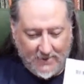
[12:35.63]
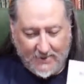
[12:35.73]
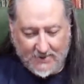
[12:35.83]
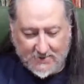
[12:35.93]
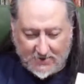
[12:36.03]

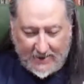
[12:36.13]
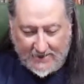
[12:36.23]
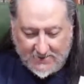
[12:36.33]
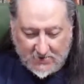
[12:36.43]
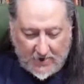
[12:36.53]
So
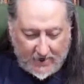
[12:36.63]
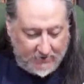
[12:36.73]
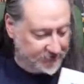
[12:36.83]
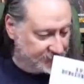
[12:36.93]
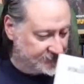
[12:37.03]
that's great.
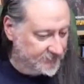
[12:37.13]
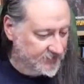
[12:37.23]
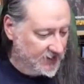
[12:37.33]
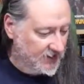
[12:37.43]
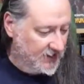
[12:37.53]

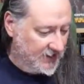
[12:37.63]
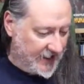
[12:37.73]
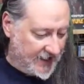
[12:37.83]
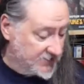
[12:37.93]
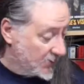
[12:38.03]

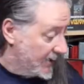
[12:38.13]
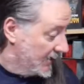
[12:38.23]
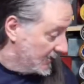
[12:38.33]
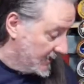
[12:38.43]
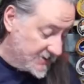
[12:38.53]
That is great.
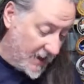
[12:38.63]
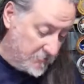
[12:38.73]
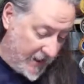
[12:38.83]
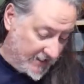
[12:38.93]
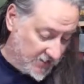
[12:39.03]
Let's
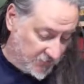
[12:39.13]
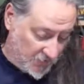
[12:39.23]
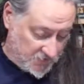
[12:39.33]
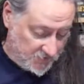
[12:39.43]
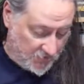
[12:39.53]
hop back to the
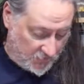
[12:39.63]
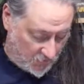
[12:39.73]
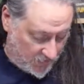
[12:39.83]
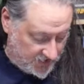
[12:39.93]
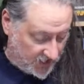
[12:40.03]
first one
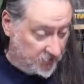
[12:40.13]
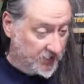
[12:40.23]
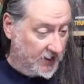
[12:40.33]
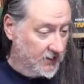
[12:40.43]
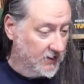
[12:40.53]
before we jump
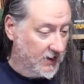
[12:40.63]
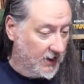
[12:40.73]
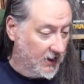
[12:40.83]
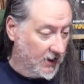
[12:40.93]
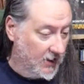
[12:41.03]
into
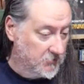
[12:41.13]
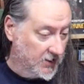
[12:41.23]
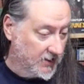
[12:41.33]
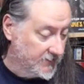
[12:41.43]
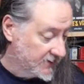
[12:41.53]
the
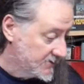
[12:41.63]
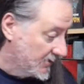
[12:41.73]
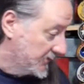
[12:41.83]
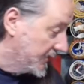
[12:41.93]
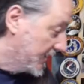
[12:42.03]
Book of
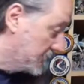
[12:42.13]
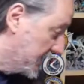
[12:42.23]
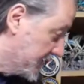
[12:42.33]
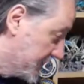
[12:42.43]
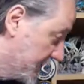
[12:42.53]
Exalted
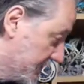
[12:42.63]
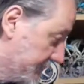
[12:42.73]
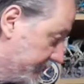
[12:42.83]
NPCs.